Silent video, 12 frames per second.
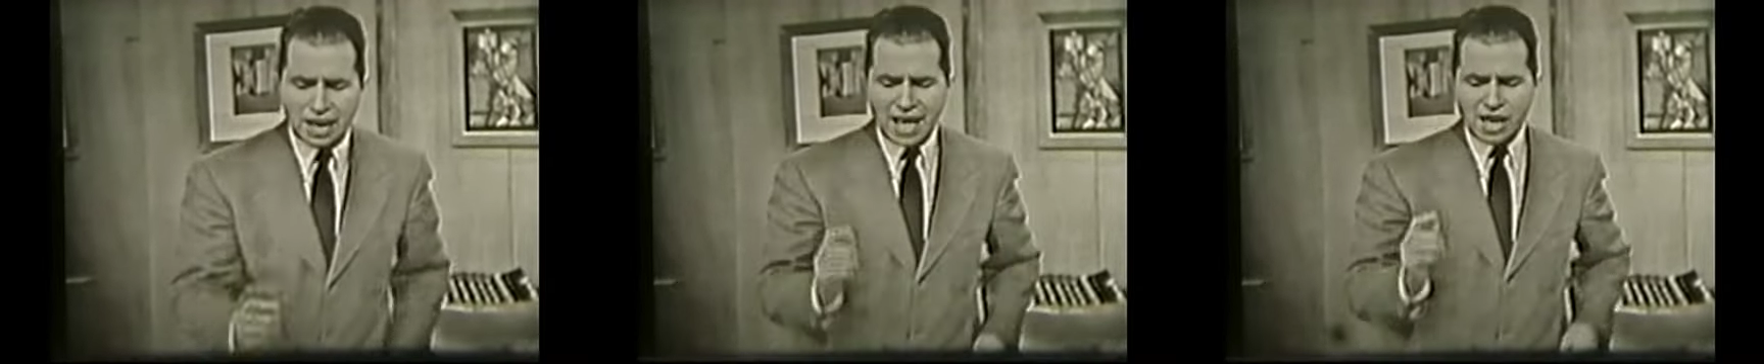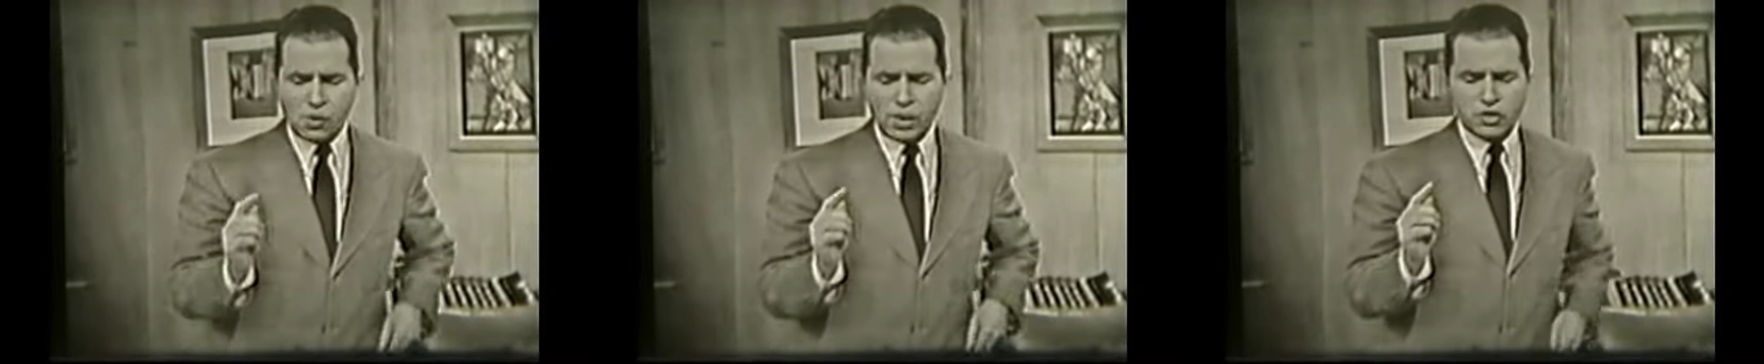
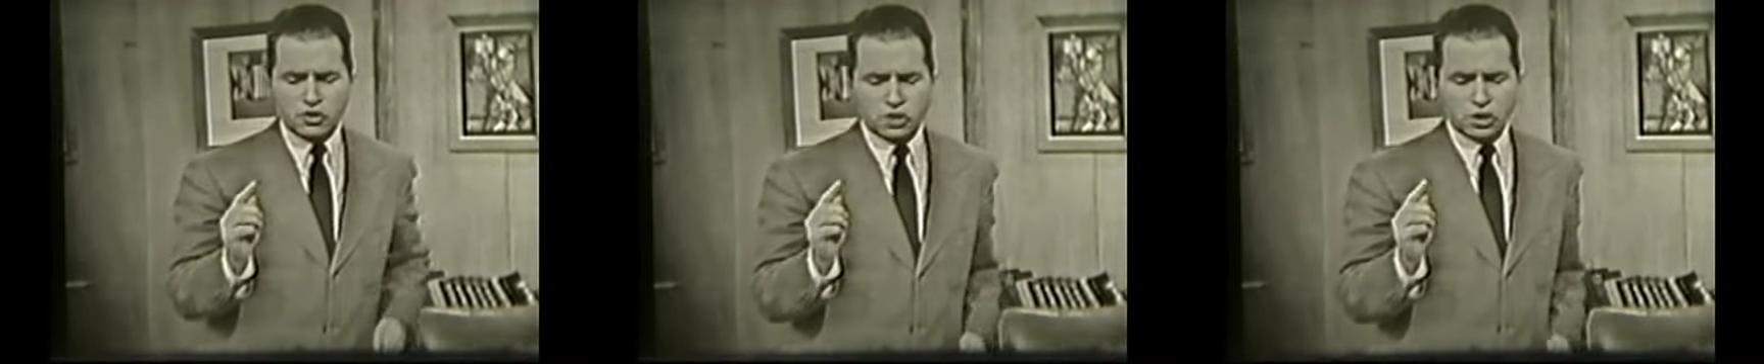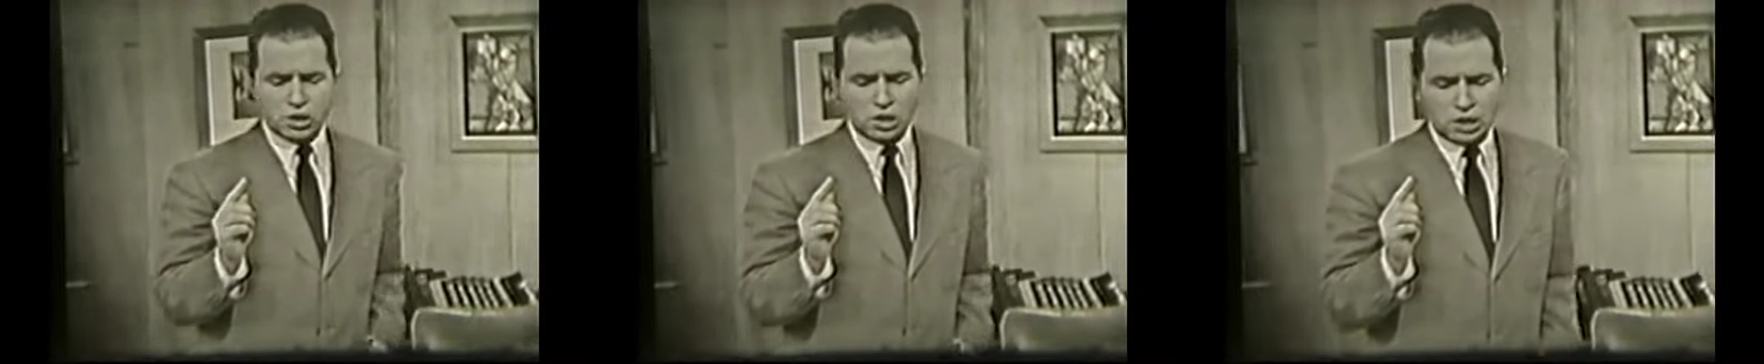language
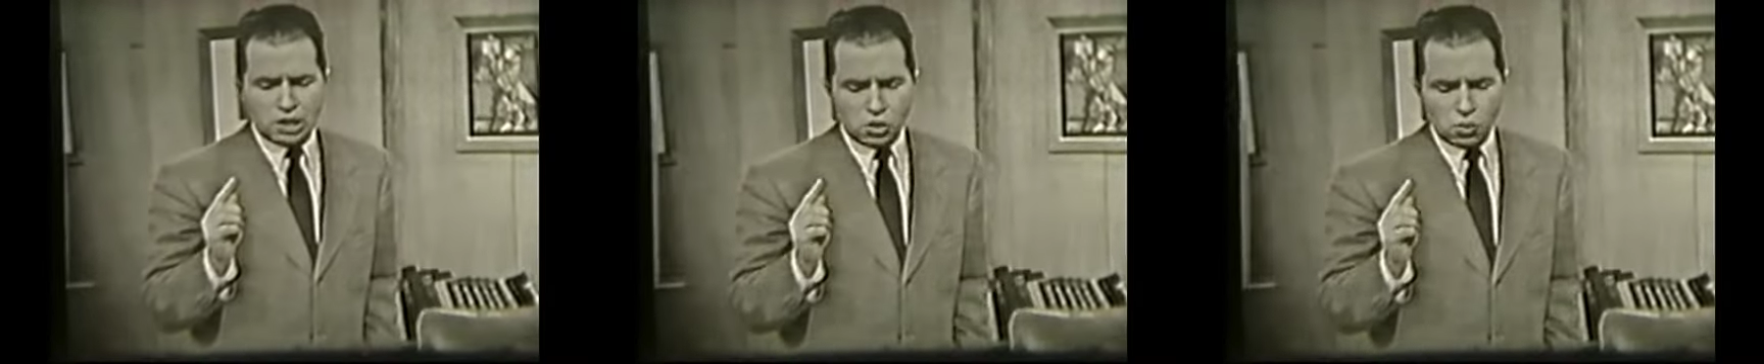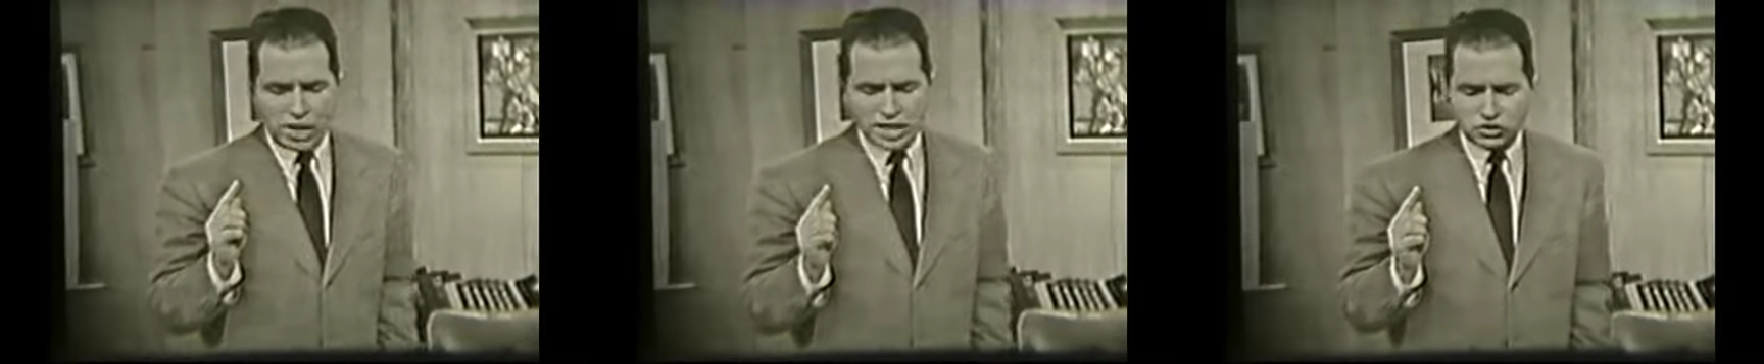
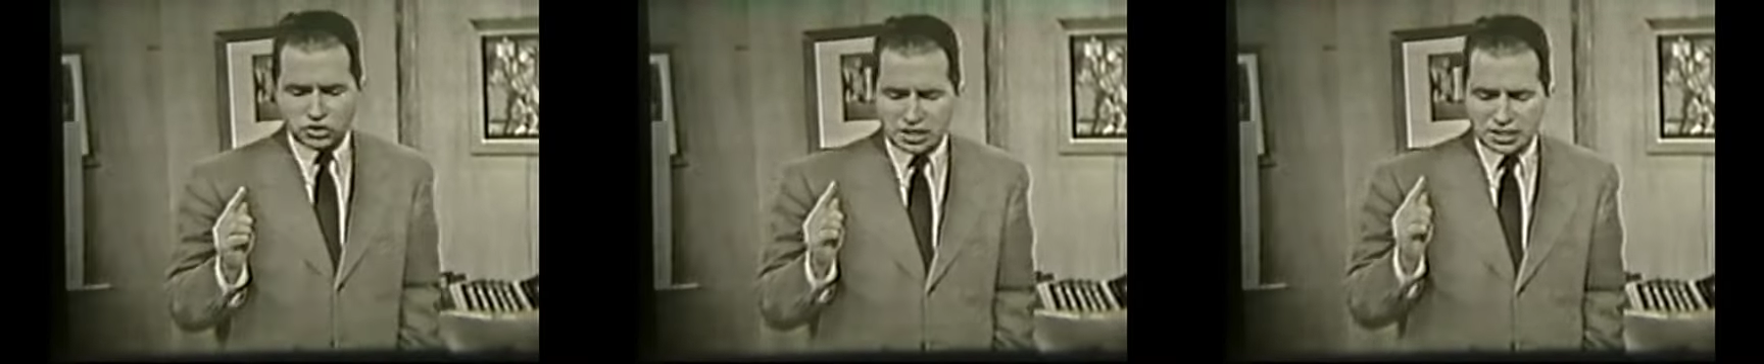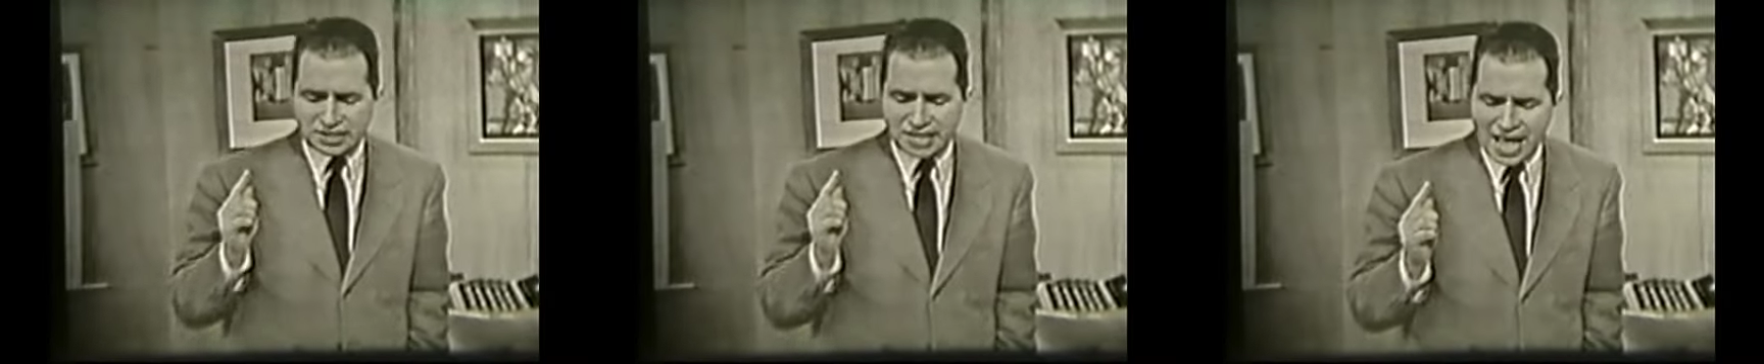which
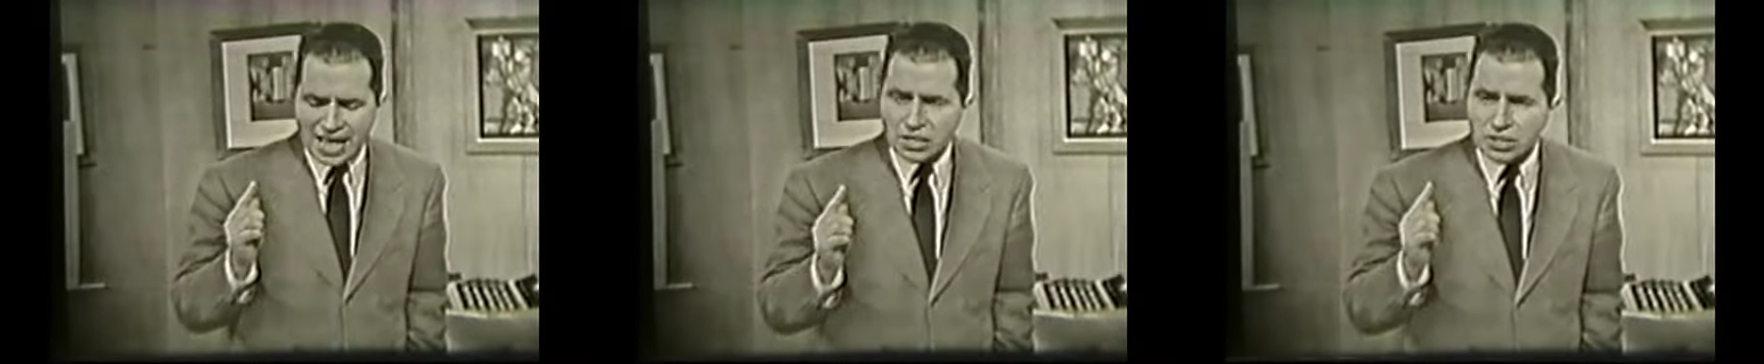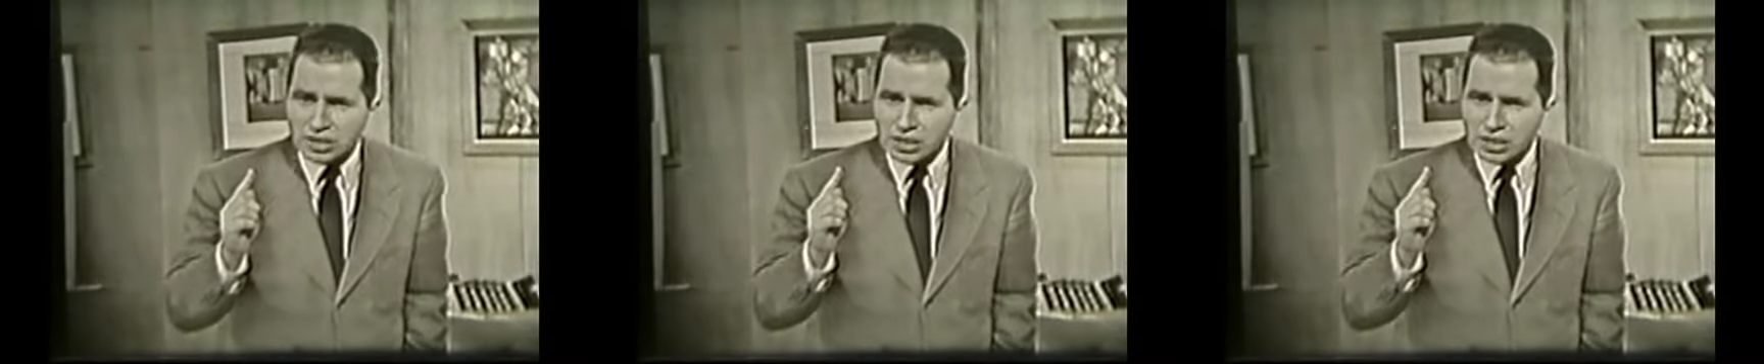says